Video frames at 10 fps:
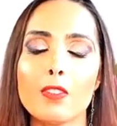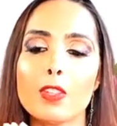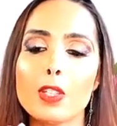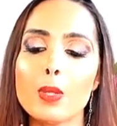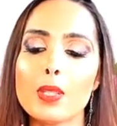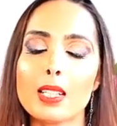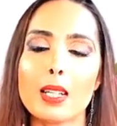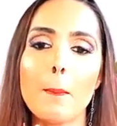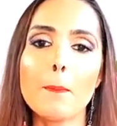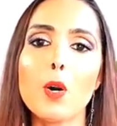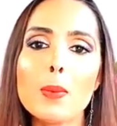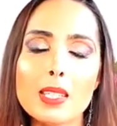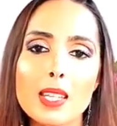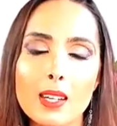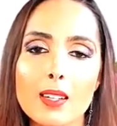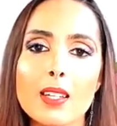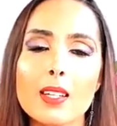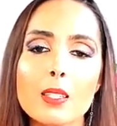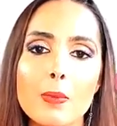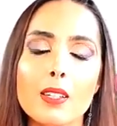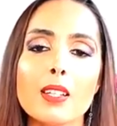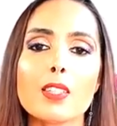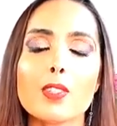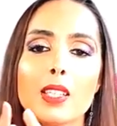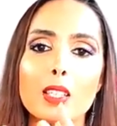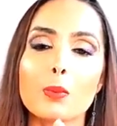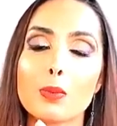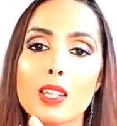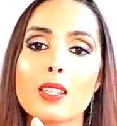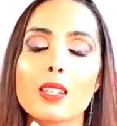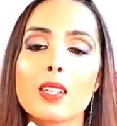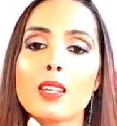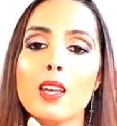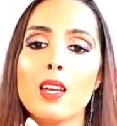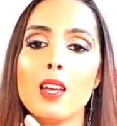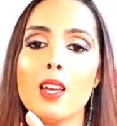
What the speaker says: If you do, it's like a momentary experience or celebration,